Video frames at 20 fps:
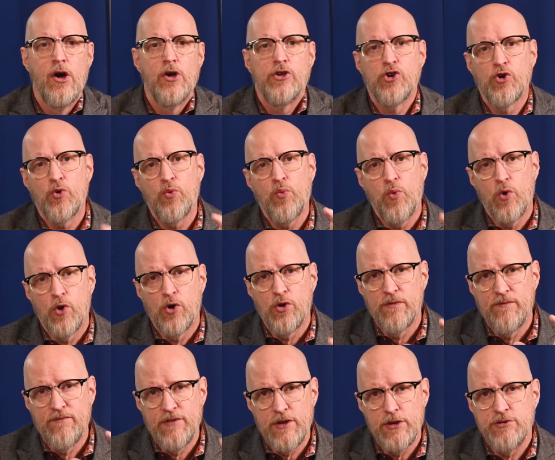Your
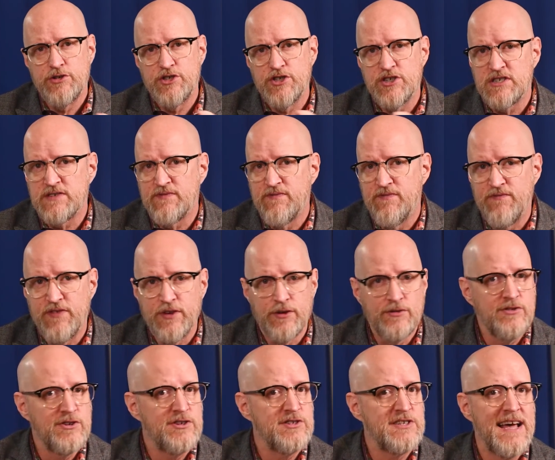worldview just
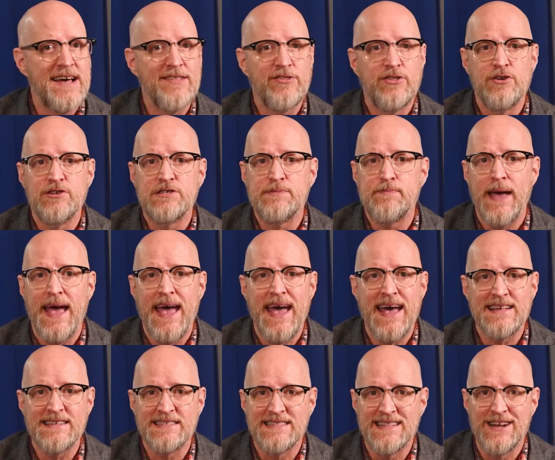filters out those
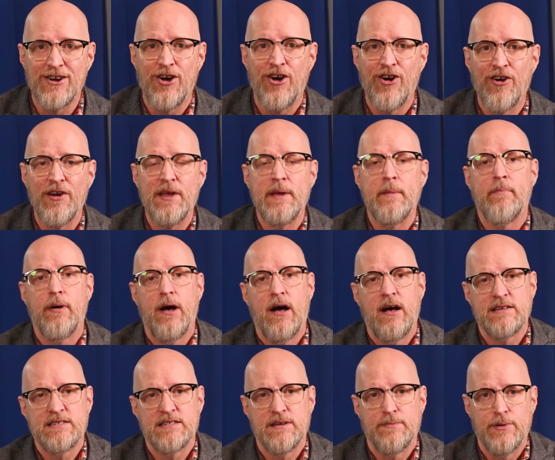paths that are
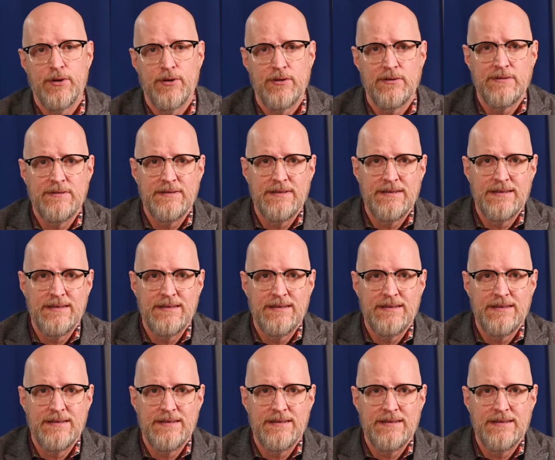impossible.